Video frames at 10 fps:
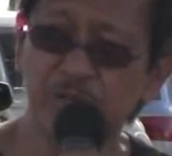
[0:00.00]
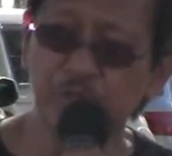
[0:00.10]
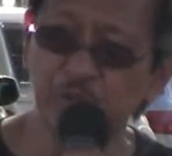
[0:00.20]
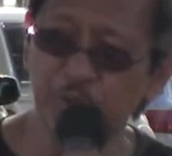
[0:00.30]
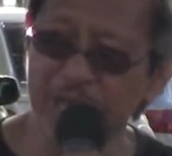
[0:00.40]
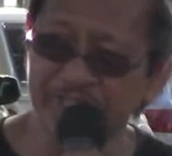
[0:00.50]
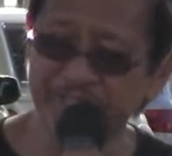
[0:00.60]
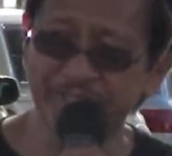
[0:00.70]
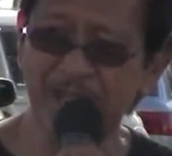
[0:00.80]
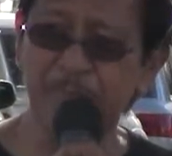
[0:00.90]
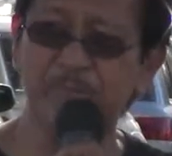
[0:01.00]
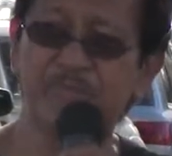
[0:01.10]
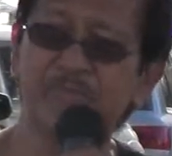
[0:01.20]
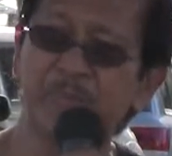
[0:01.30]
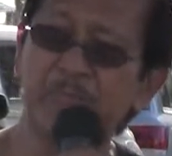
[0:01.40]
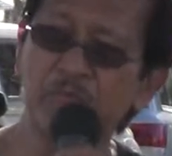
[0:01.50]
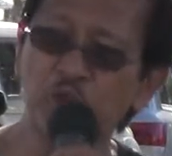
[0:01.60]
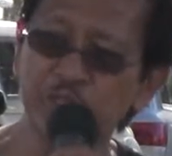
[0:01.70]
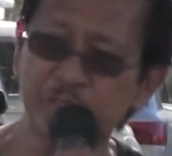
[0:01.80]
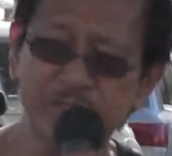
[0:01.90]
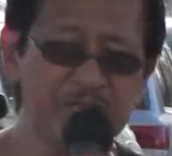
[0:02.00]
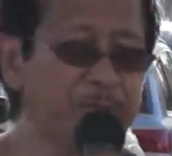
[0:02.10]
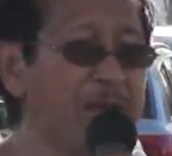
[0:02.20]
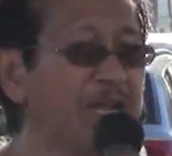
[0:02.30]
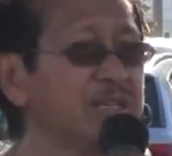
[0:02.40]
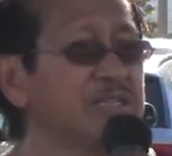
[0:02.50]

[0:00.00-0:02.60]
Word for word: Do not stop. No turning back.